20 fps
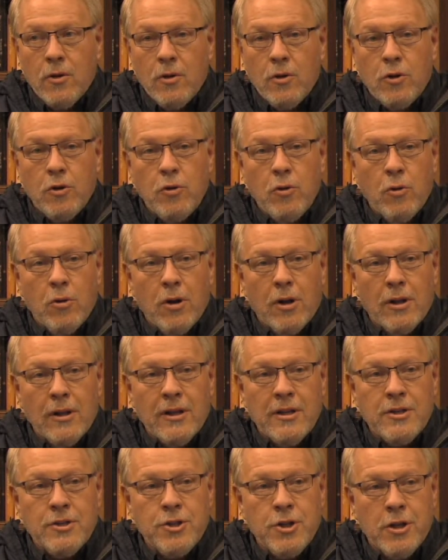do you know what a
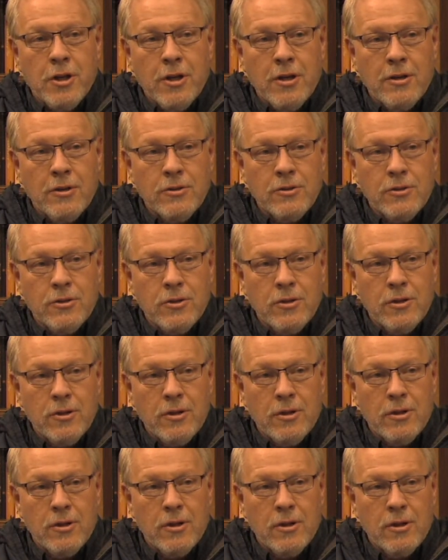lynching is?
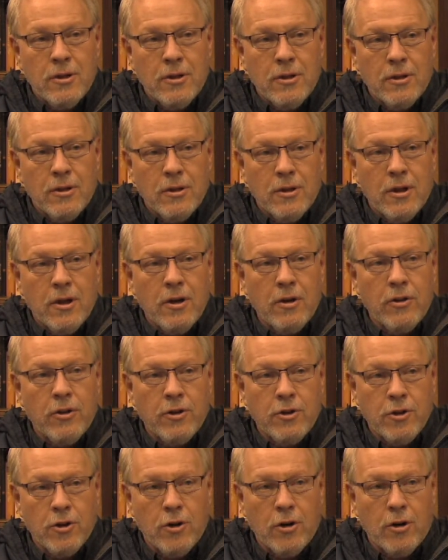You hear the
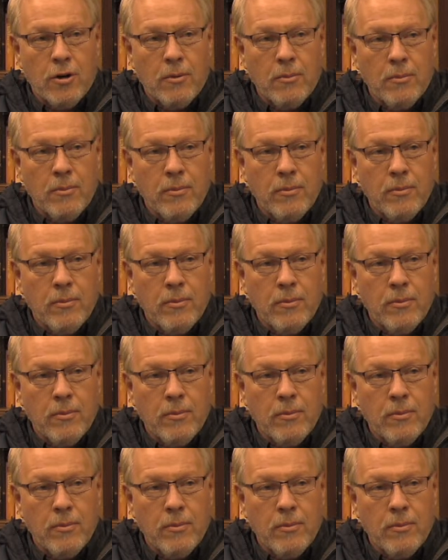term.